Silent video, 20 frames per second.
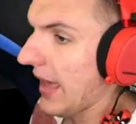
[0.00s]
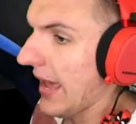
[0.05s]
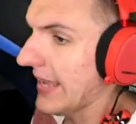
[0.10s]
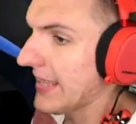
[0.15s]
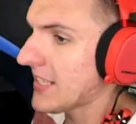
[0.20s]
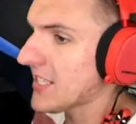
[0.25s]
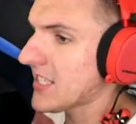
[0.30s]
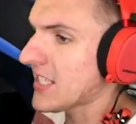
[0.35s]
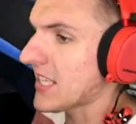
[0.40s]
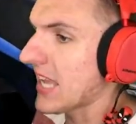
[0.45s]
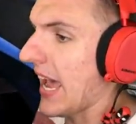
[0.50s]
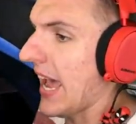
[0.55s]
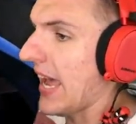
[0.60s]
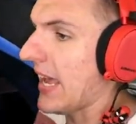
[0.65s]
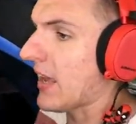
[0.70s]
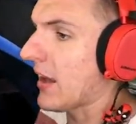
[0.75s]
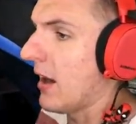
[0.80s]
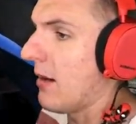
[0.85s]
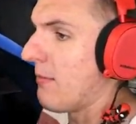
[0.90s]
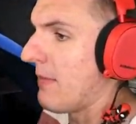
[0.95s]
Let's
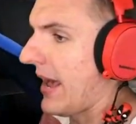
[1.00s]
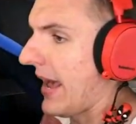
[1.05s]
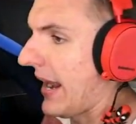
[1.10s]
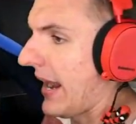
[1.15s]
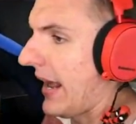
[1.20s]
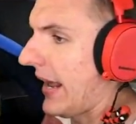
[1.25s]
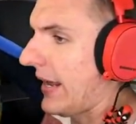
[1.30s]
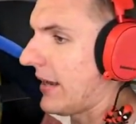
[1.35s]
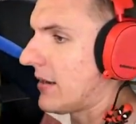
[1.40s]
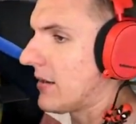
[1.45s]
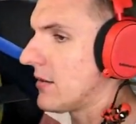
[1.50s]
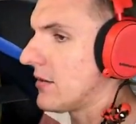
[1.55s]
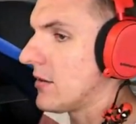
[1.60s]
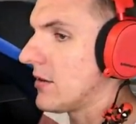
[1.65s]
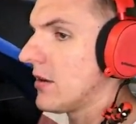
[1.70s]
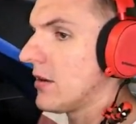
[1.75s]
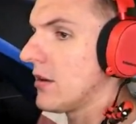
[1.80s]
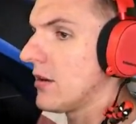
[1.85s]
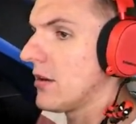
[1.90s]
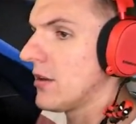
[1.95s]
take a minute
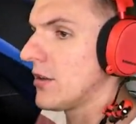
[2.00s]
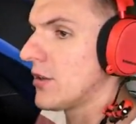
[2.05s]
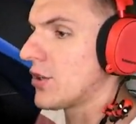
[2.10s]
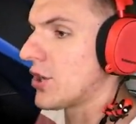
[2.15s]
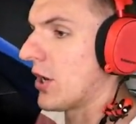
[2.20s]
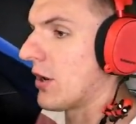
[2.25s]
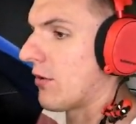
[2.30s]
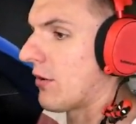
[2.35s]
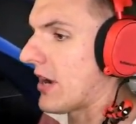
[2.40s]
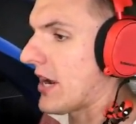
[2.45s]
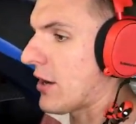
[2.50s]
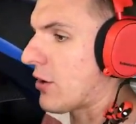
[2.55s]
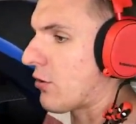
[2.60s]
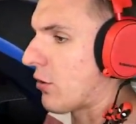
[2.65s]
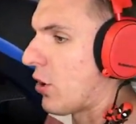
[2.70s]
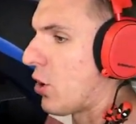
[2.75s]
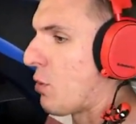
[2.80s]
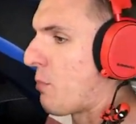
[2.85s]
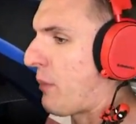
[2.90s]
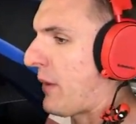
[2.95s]
to
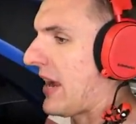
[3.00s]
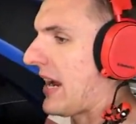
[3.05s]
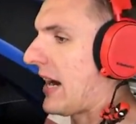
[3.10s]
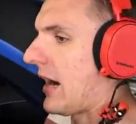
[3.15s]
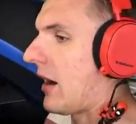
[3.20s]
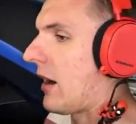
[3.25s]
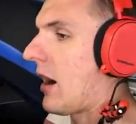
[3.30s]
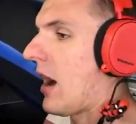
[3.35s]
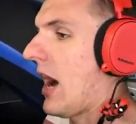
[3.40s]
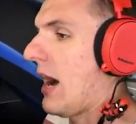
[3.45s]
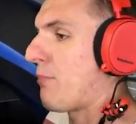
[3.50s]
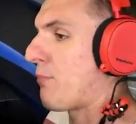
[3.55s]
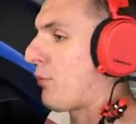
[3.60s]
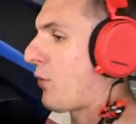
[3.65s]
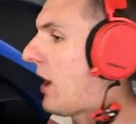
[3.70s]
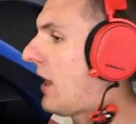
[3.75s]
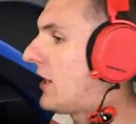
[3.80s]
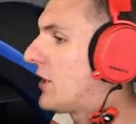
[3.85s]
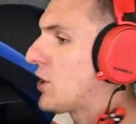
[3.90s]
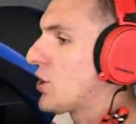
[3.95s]
regroup here. I
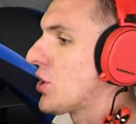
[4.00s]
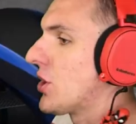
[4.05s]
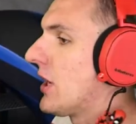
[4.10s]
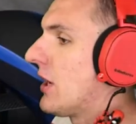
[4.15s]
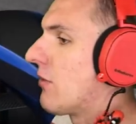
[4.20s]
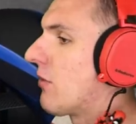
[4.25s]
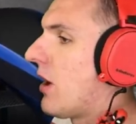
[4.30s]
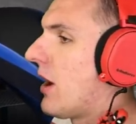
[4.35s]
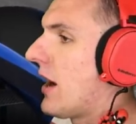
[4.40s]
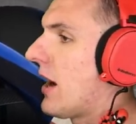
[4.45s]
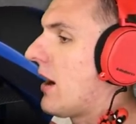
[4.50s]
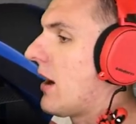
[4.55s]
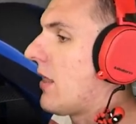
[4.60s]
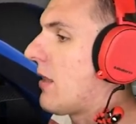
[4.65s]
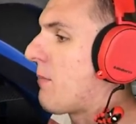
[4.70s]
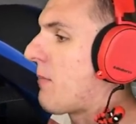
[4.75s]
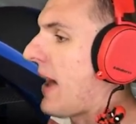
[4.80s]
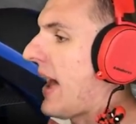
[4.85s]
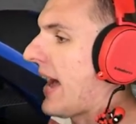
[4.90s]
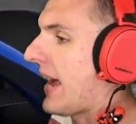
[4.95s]
probably shouldn't run into
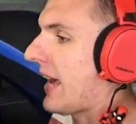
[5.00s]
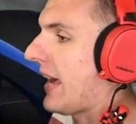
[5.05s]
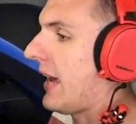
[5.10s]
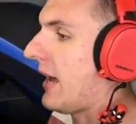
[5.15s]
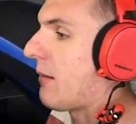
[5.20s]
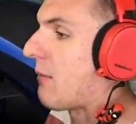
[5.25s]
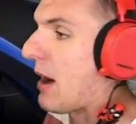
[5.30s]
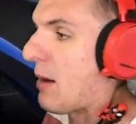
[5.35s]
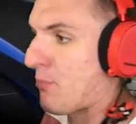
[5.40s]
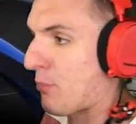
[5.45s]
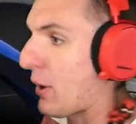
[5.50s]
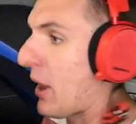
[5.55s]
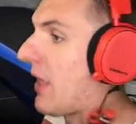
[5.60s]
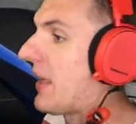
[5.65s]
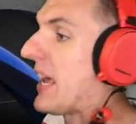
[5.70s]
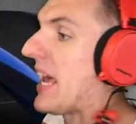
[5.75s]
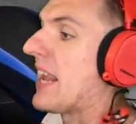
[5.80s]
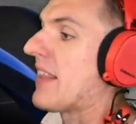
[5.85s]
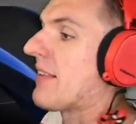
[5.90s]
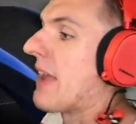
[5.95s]
the back end. I'll
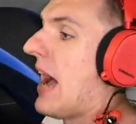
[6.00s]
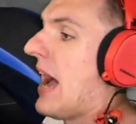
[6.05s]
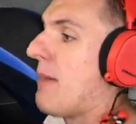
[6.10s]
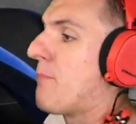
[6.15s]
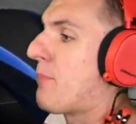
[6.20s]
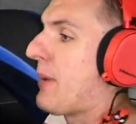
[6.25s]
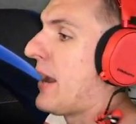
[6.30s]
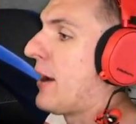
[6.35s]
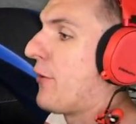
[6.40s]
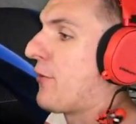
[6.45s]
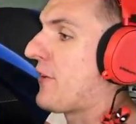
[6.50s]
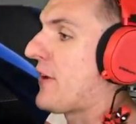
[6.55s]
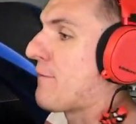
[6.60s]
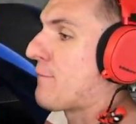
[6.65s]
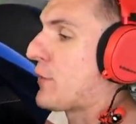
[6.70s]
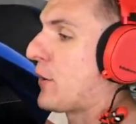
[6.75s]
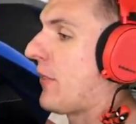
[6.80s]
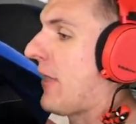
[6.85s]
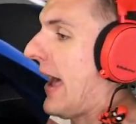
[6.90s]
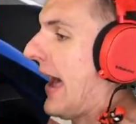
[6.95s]
probably get a time penalty
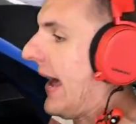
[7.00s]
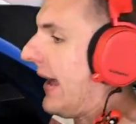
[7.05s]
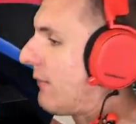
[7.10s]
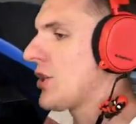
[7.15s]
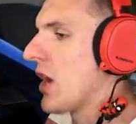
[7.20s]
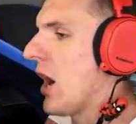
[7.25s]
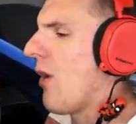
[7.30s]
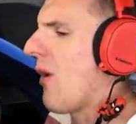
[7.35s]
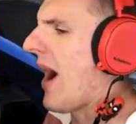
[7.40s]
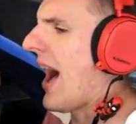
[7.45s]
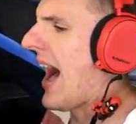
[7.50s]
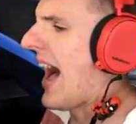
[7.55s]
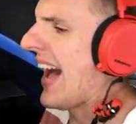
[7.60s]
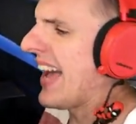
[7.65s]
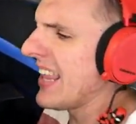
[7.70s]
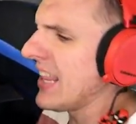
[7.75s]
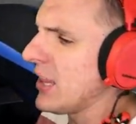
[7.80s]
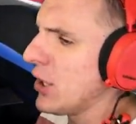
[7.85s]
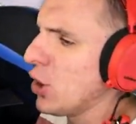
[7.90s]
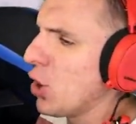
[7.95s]
for that. So
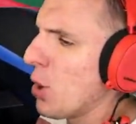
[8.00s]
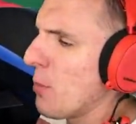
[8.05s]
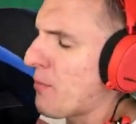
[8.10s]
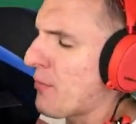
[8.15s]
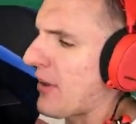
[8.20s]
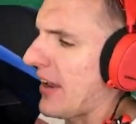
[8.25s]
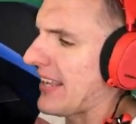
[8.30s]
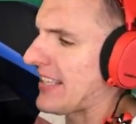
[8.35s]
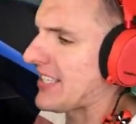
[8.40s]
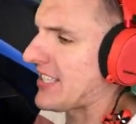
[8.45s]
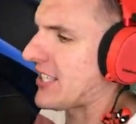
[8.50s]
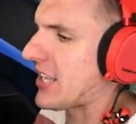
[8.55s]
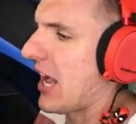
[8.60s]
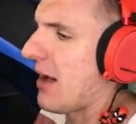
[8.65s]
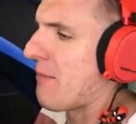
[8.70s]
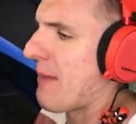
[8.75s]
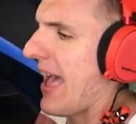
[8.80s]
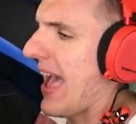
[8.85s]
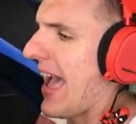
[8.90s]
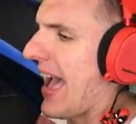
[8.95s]
I looped it
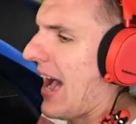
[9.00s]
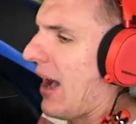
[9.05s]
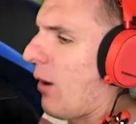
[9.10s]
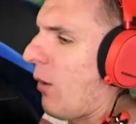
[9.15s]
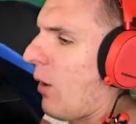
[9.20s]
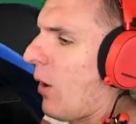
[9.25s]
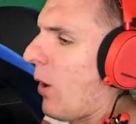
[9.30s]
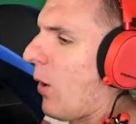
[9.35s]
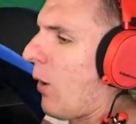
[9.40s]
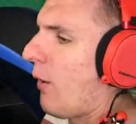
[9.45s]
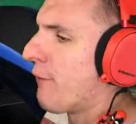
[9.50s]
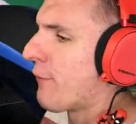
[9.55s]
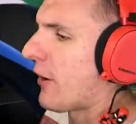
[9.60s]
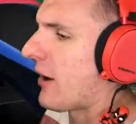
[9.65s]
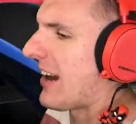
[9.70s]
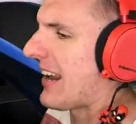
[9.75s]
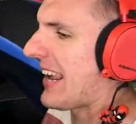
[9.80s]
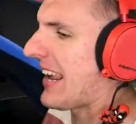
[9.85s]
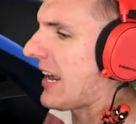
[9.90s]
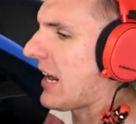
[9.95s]
somehow
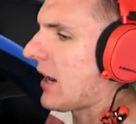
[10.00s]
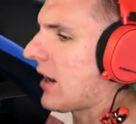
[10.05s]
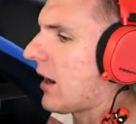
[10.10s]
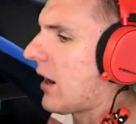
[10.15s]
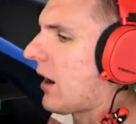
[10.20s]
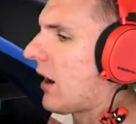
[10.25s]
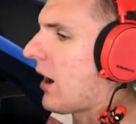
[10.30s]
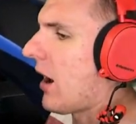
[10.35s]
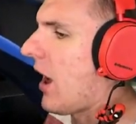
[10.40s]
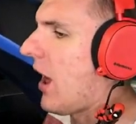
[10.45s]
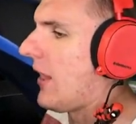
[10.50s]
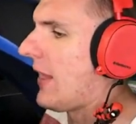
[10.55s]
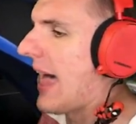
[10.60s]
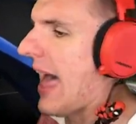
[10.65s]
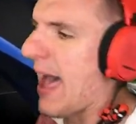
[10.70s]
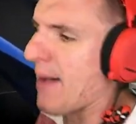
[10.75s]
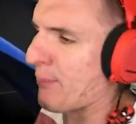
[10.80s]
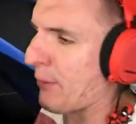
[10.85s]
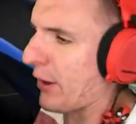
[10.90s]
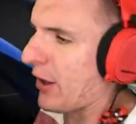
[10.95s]
over here a
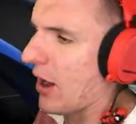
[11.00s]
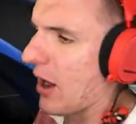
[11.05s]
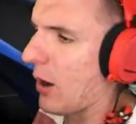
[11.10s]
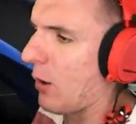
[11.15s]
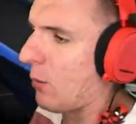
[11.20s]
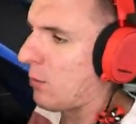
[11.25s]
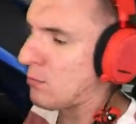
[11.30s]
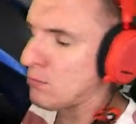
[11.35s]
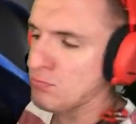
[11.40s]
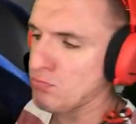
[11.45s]
lap ago.